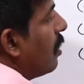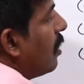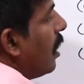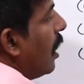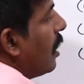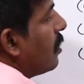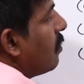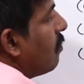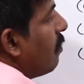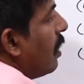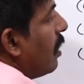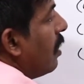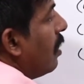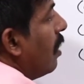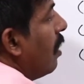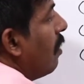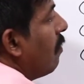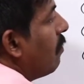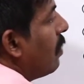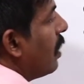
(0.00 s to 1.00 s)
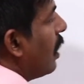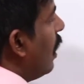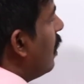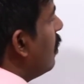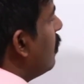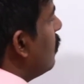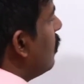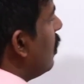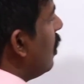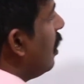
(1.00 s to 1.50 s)
That's why we
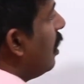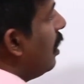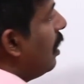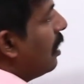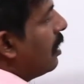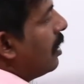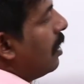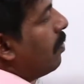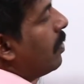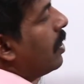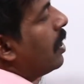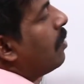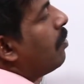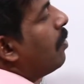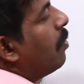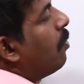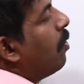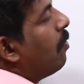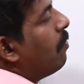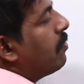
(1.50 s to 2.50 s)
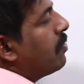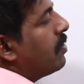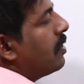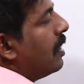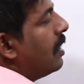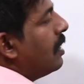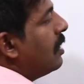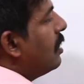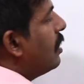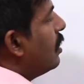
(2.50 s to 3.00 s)
can say the minimum of
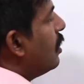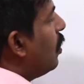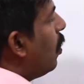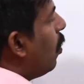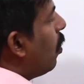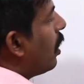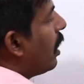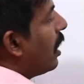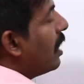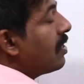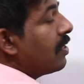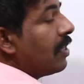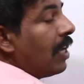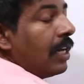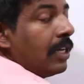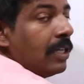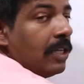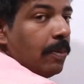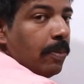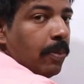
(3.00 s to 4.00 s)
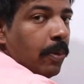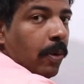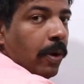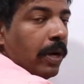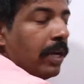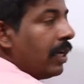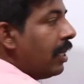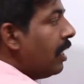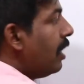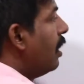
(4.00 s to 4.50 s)
z occurs at the
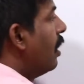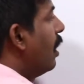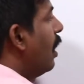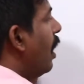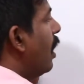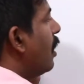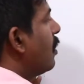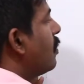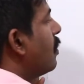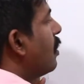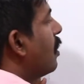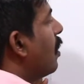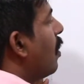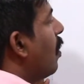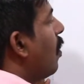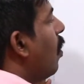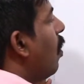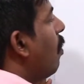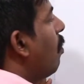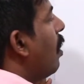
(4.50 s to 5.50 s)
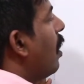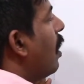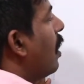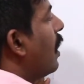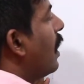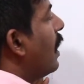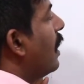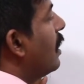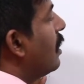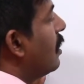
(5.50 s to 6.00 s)
point 0 comma
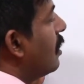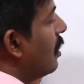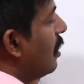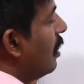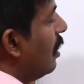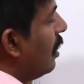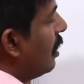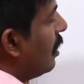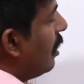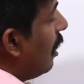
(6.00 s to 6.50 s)
8.